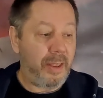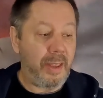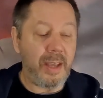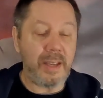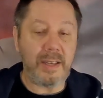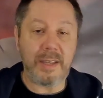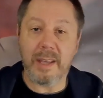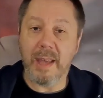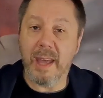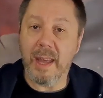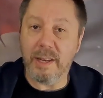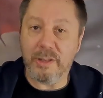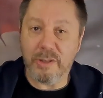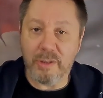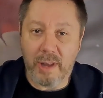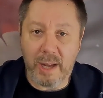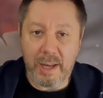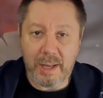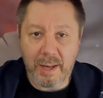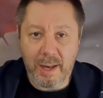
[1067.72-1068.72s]
this air
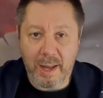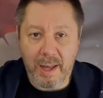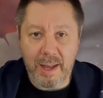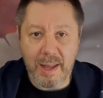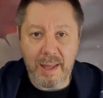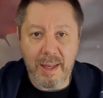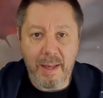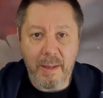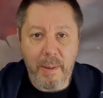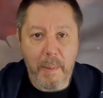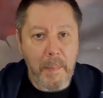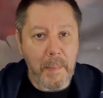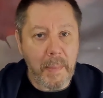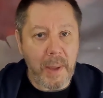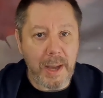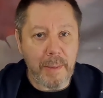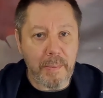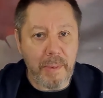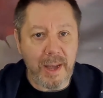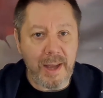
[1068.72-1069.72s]
dry clay
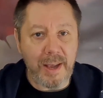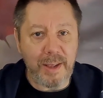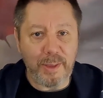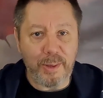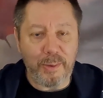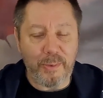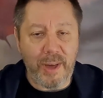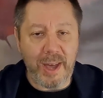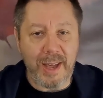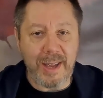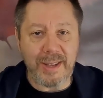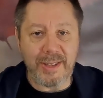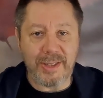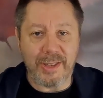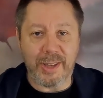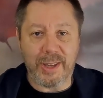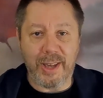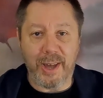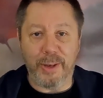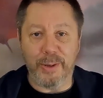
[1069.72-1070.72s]
may be the way
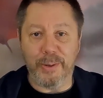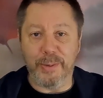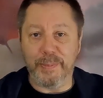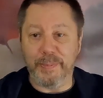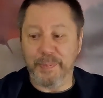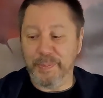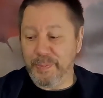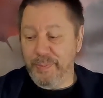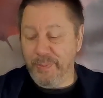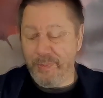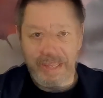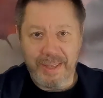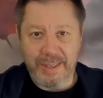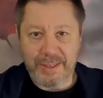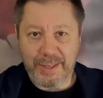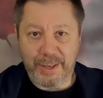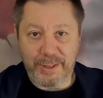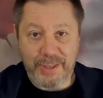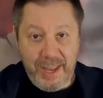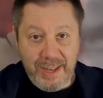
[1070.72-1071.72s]
to go.
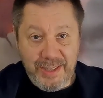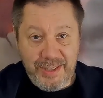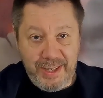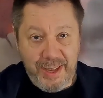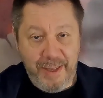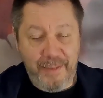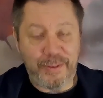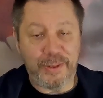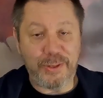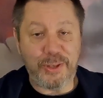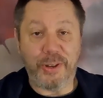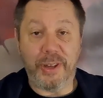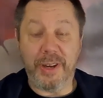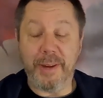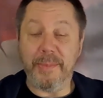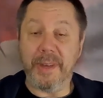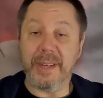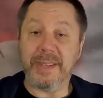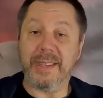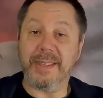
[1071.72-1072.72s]
So thanks again for
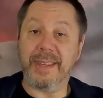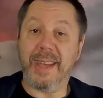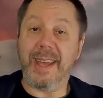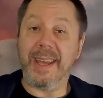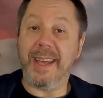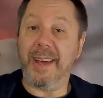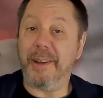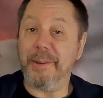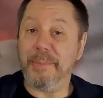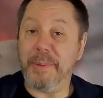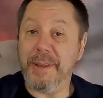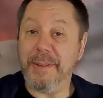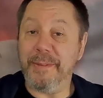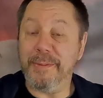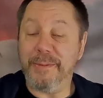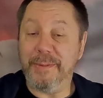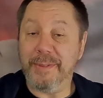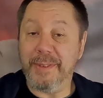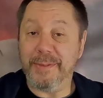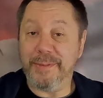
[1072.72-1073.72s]
joining me today. I'd be
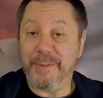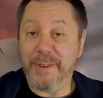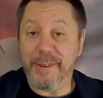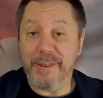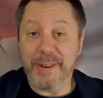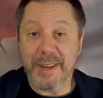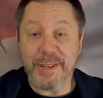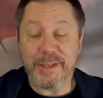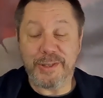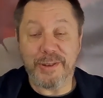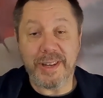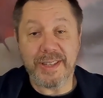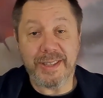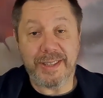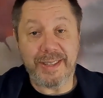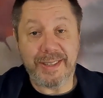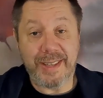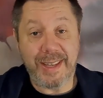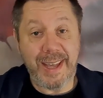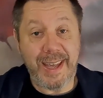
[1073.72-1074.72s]
very
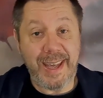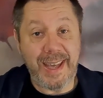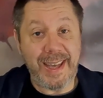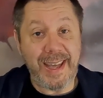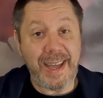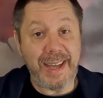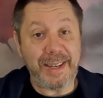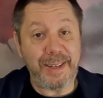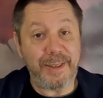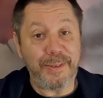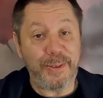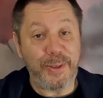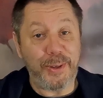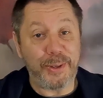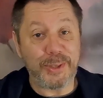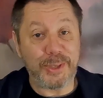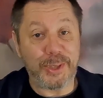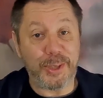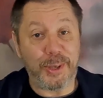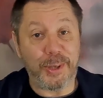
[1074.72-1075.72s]
interested to hear any of
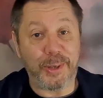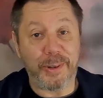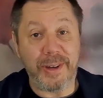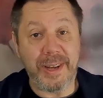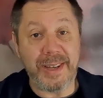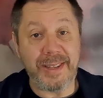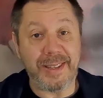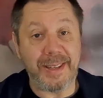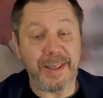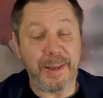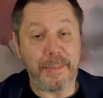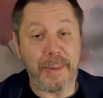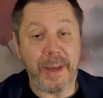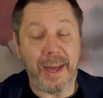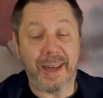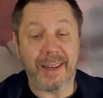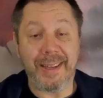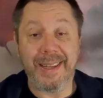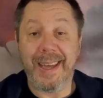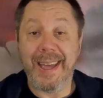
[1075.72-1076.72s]
your stories
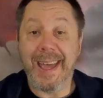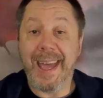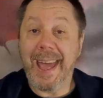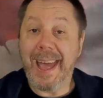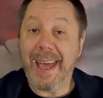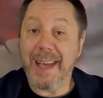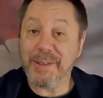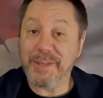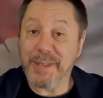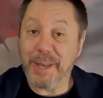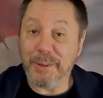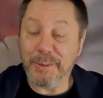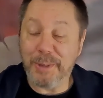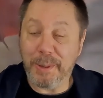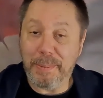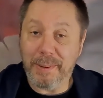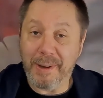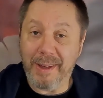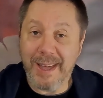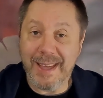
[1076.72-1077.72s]
about household
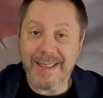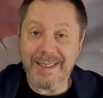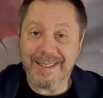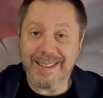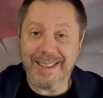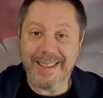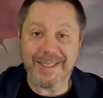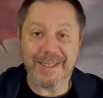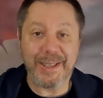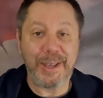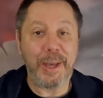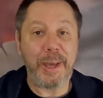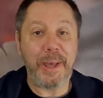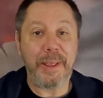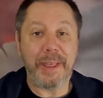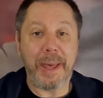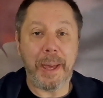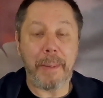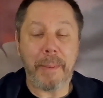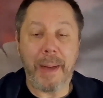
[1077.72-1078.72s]
appliances,
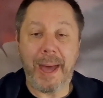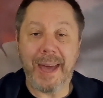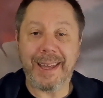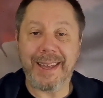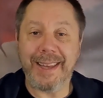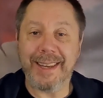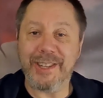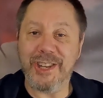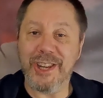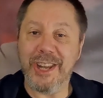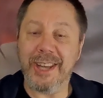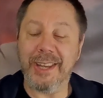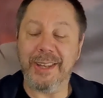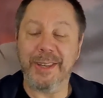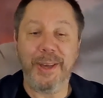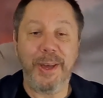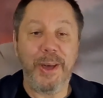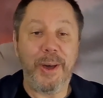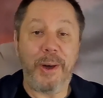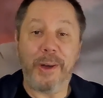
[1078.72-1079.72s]
their packaging,
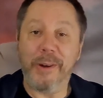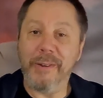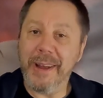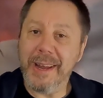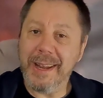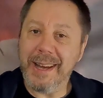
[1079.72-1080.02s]
or